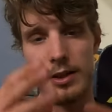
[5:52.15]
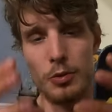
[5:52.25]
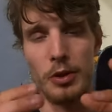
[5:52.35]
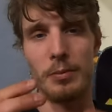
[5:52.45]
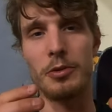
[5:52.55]

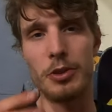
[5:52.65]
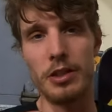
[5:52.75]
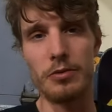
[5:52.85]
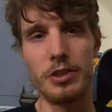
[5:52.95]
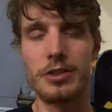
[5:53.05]
doing my
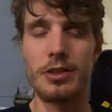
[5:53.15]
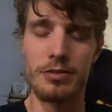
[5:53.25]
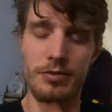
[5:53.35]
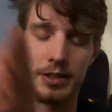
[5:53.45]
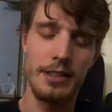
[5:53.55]
recovery
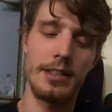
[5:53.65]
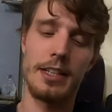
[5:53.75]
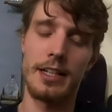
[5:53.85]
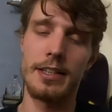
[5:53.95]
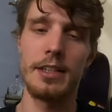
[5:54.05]
stuff, and then
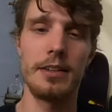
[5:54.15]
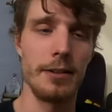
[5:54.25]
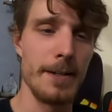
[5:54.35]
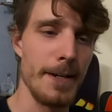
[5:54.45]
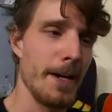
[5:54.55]
I
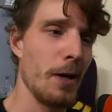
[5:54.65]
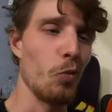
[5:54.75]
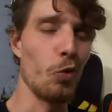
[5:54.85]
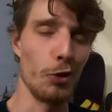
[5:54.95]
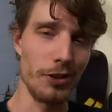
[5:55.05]
can
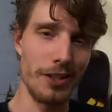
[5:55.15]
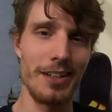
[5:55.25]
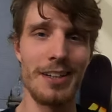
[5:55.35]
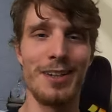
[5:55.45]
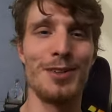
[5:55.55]
work
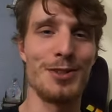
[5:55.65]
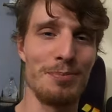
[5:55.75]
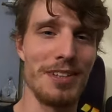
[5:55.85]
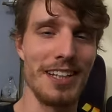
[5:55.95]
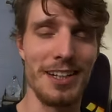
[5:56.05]
on
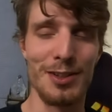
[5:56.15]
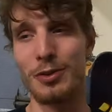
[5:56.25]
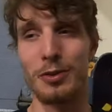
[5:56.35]
something else.